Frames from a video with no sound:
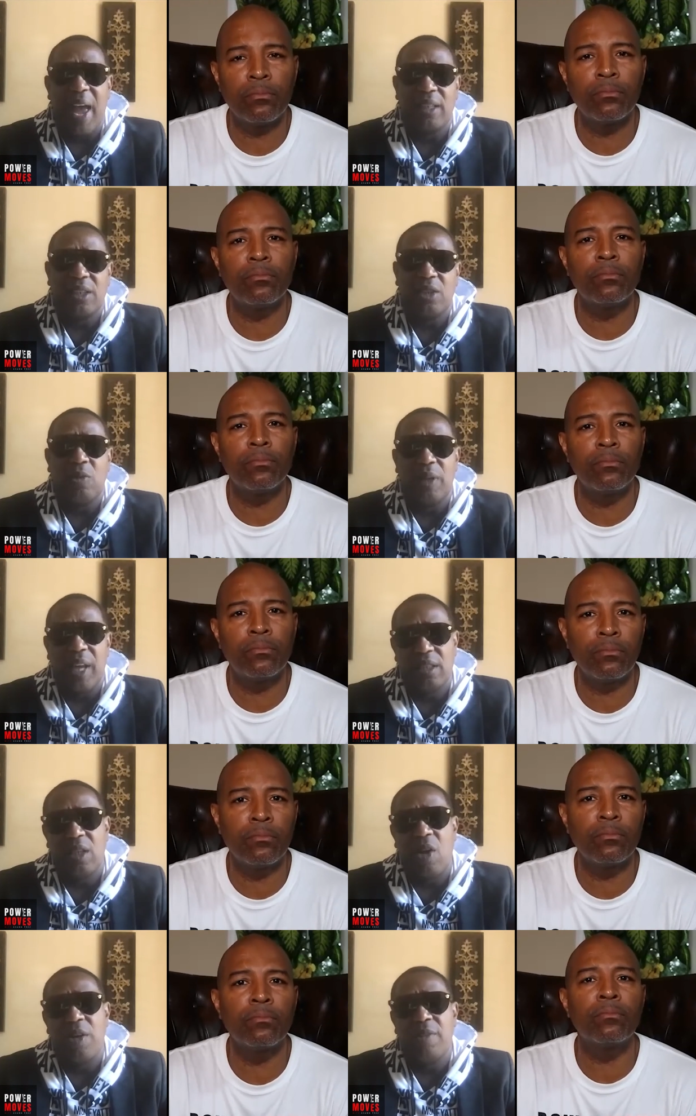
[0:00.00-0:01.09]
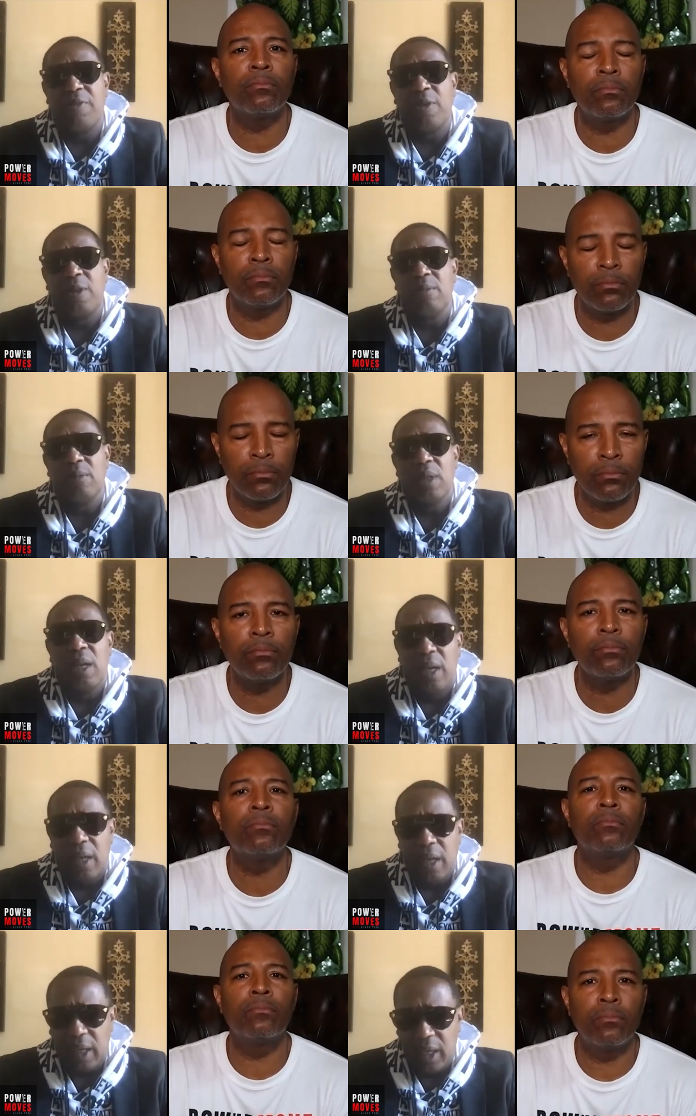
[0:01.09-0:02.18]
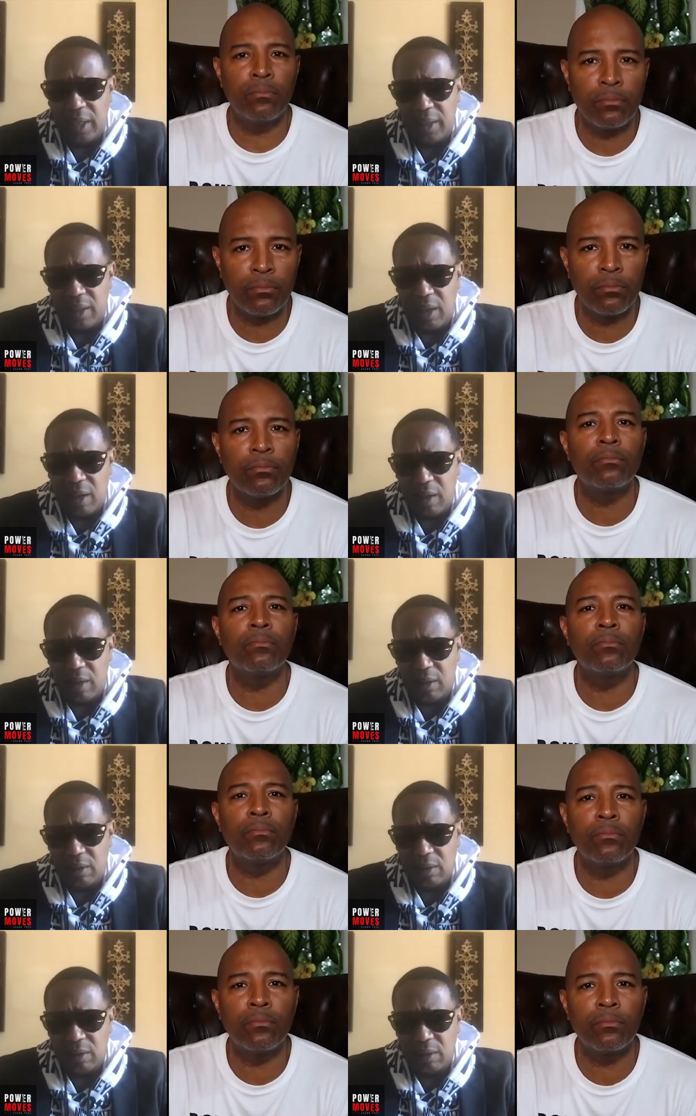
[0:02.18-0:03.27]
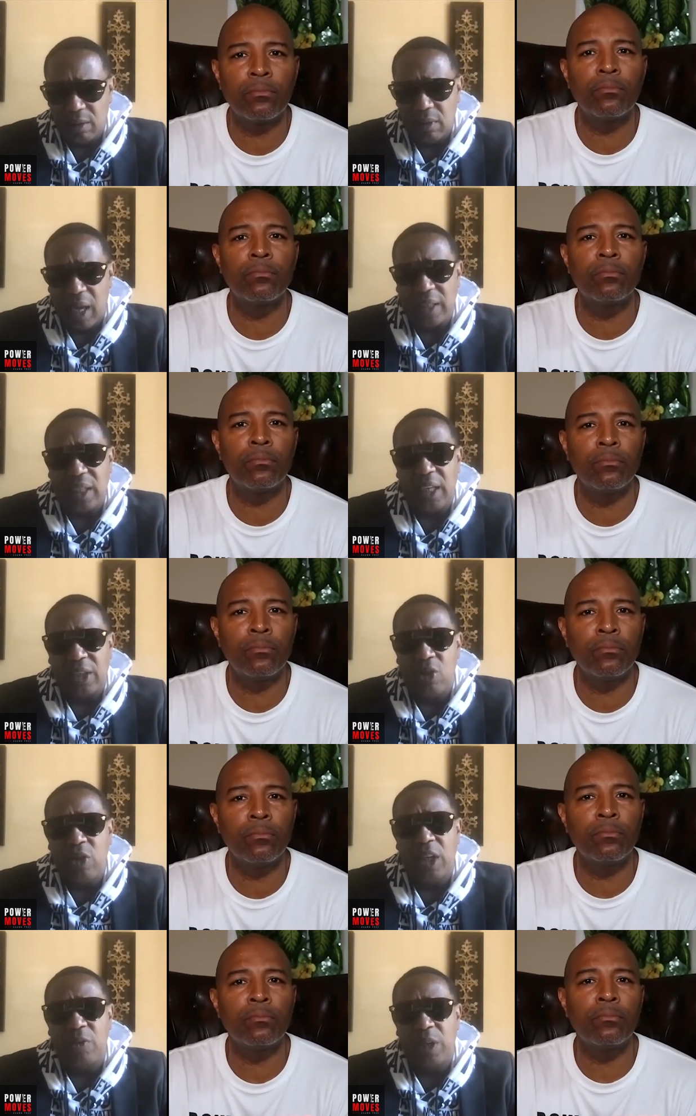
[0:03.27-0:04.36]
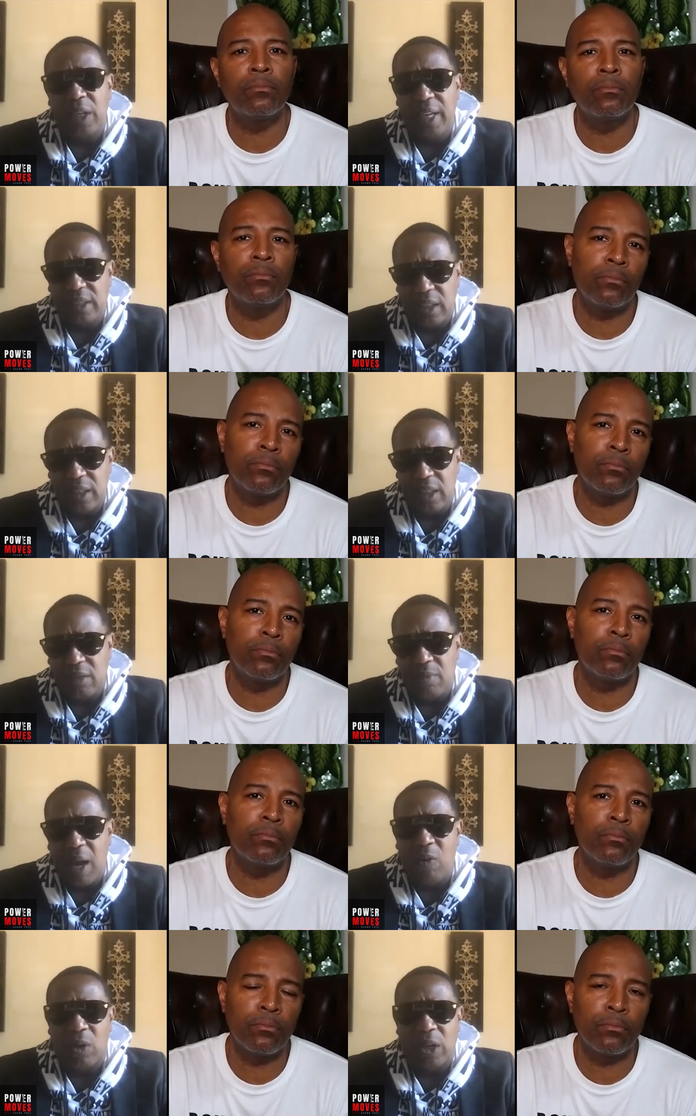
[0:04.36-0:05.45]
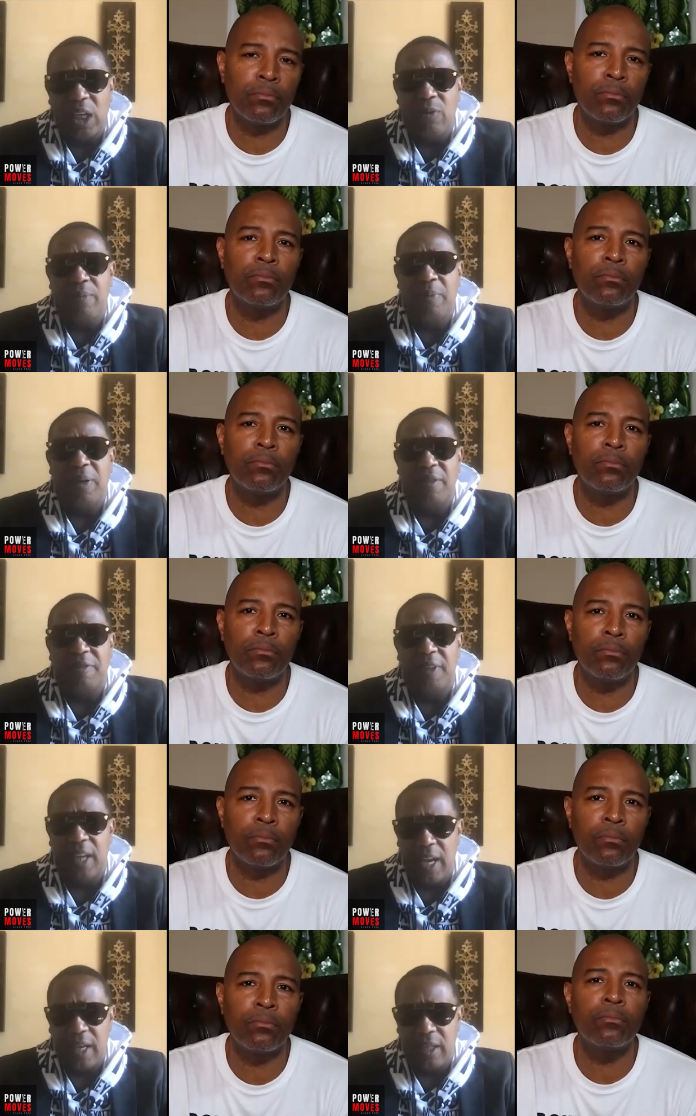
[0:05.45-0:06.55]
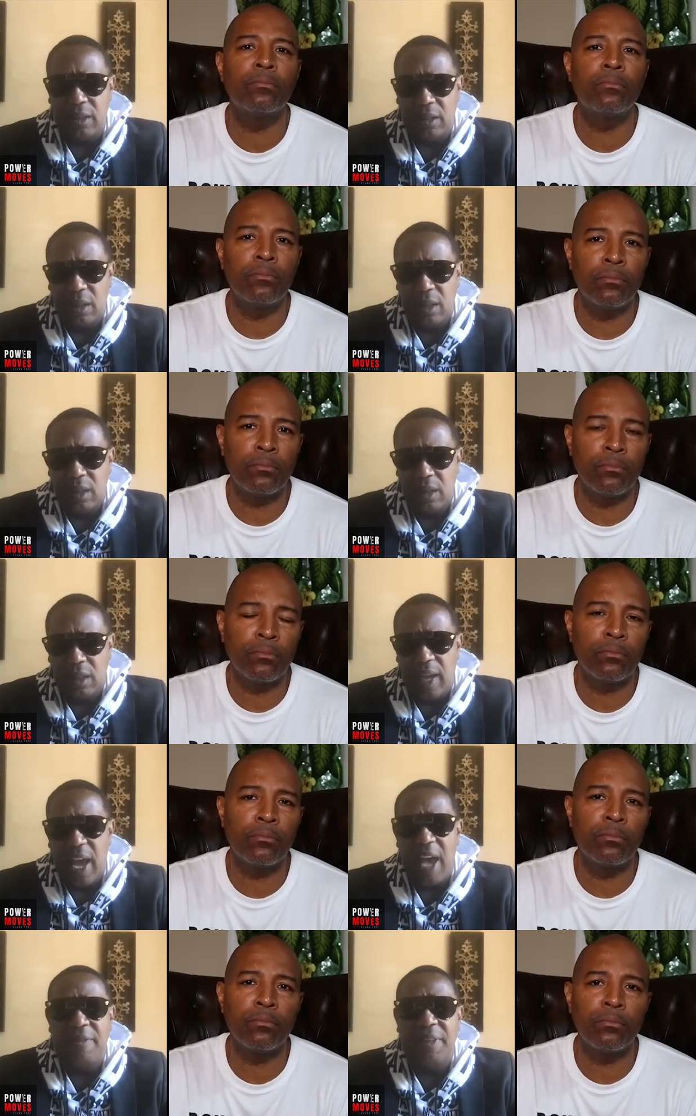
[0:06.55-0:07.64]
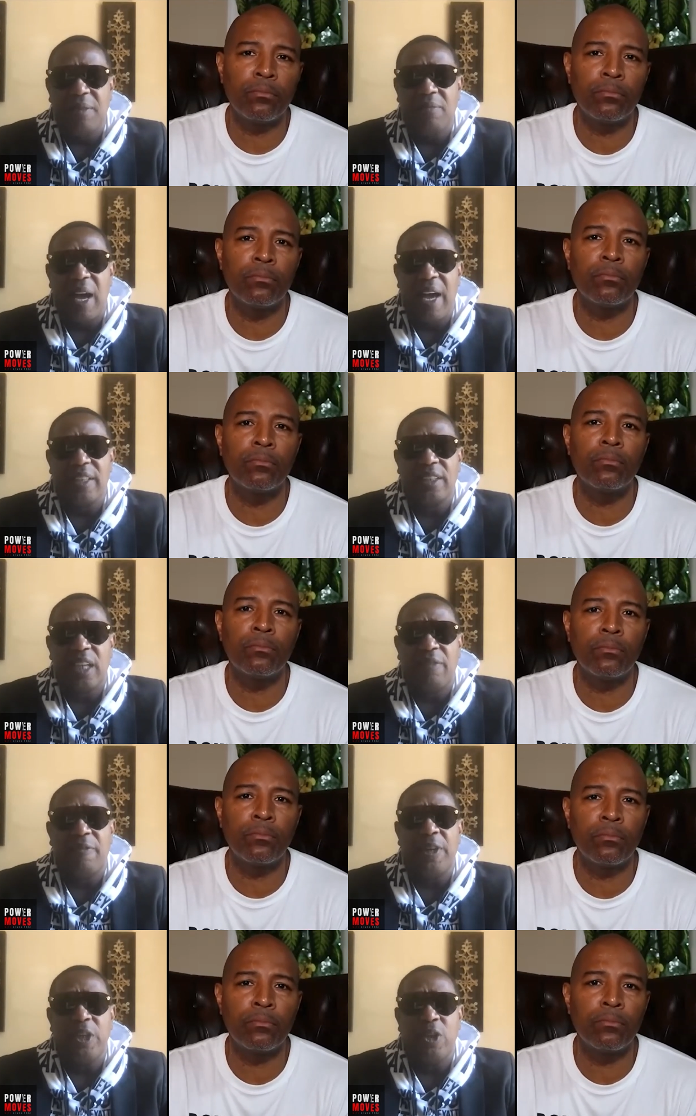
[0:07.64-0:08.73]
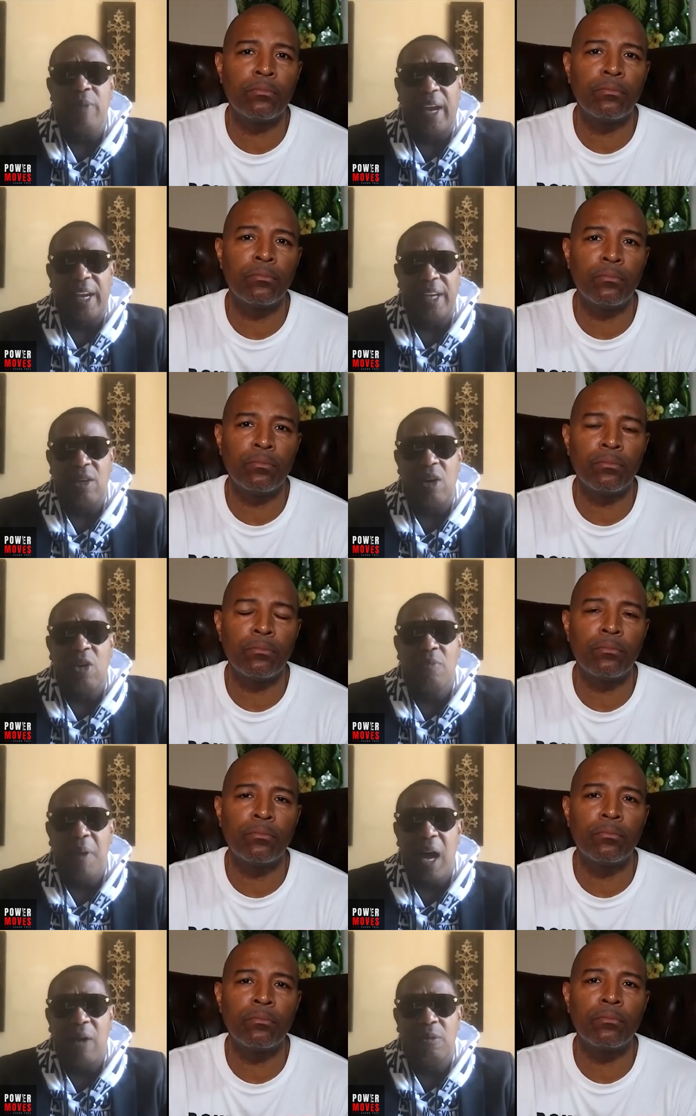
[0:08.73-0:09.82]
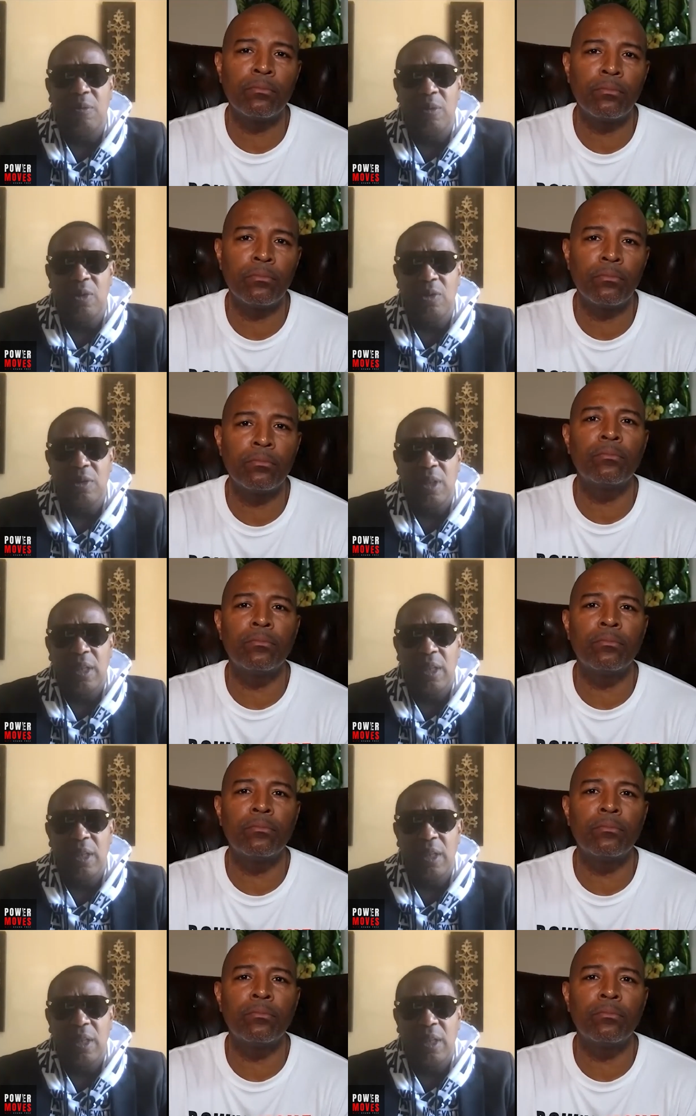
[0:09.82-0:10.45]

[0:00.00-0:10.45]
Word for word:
Speaker 1: to where they started from. And I think you can relate to this by working with Puffy and having a mindset for you making your own power moves.